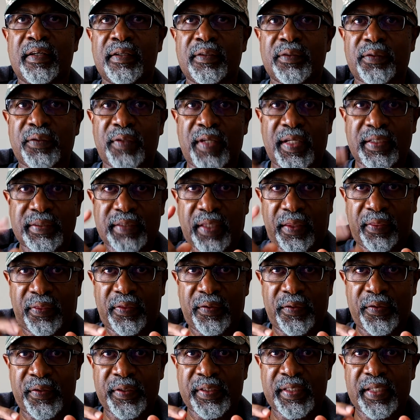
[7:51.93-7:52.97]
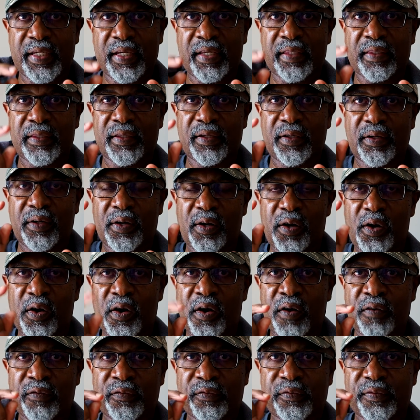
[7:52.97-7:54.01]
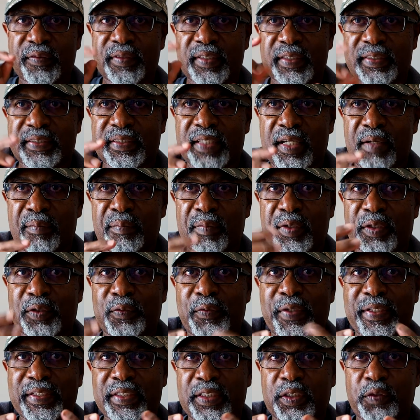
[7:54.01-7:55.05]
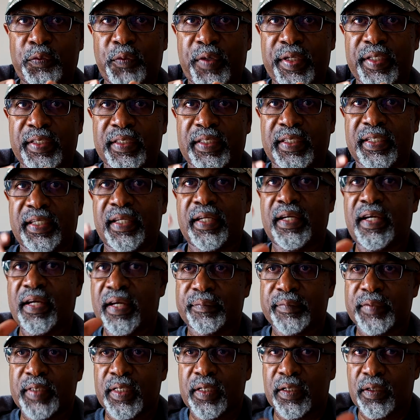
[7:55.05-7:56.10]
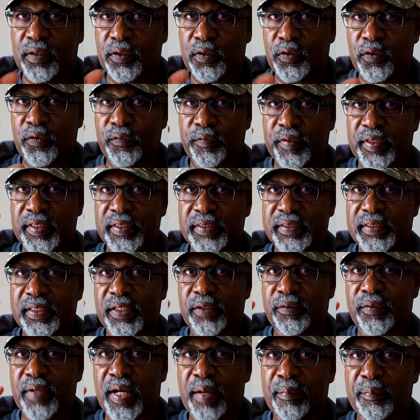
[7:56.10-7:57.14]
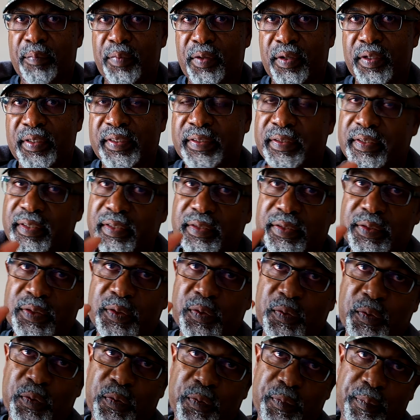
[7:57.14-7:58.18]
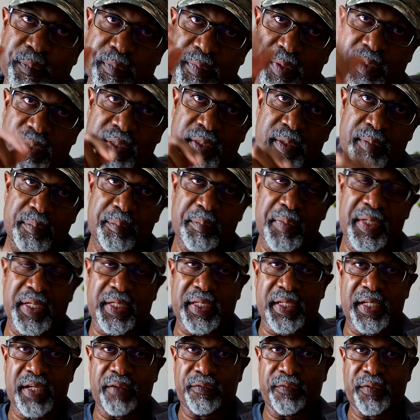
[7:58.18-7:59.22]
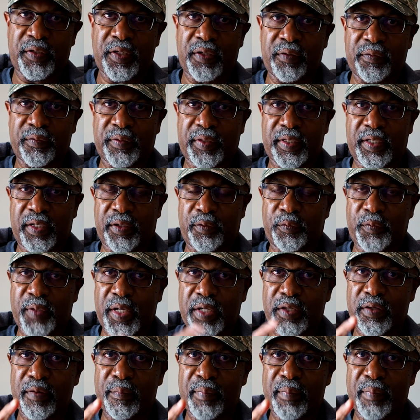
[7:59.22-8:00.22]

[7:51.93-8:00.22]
Today is the 30th of December 2020. COVID is still rampant, so be careful out there. Wear your